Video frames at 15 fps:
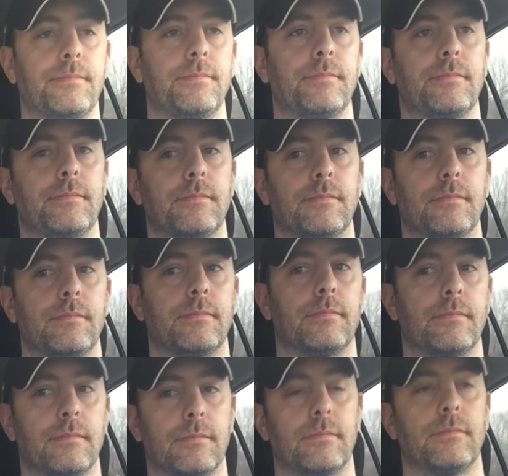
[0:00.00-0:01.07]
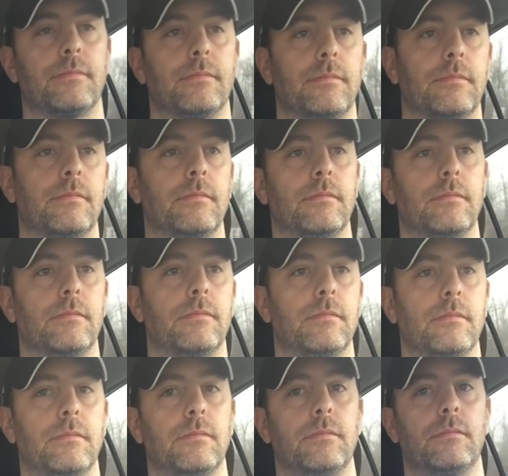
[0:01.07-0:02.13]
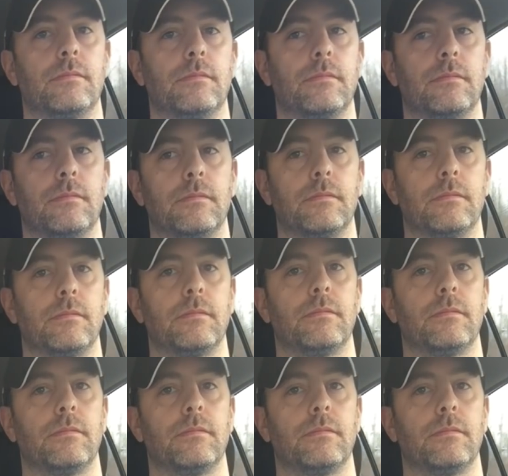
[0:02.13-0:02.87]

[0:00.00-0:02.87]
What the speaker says: No words are spoken by the person on screen.